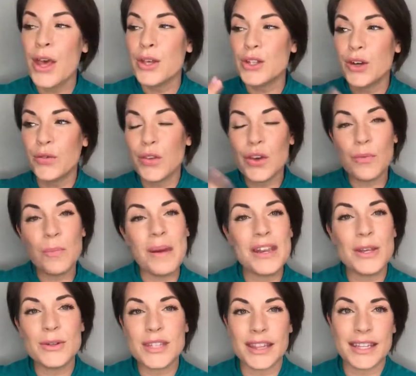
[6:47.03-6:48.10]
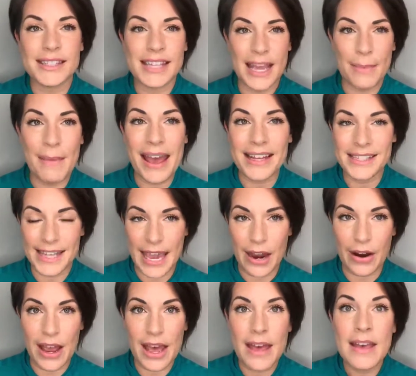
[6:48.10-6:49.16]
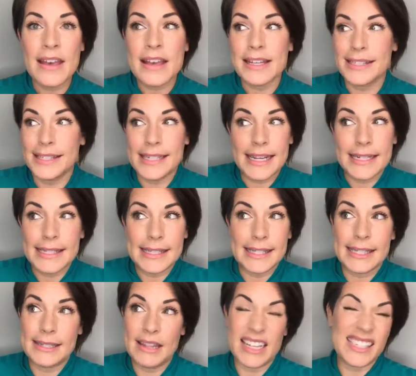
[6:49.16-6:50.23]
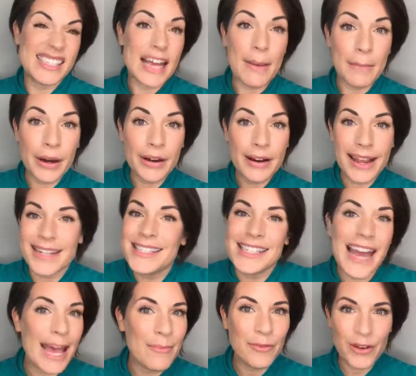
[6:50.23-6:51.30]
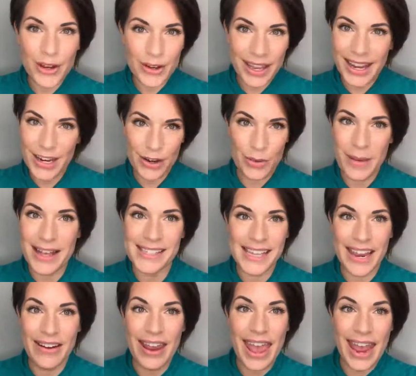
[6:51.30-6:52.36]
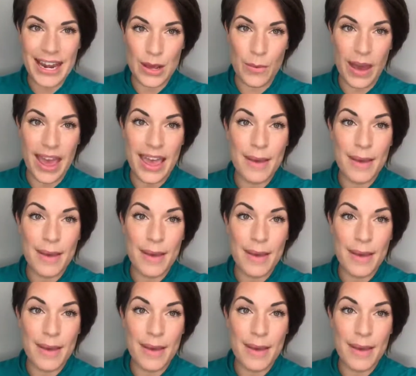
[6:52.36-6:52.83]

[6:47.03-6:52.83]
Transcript: So if you've been using using the same mascara since the summer, it's time for you to get a new mascara anyway.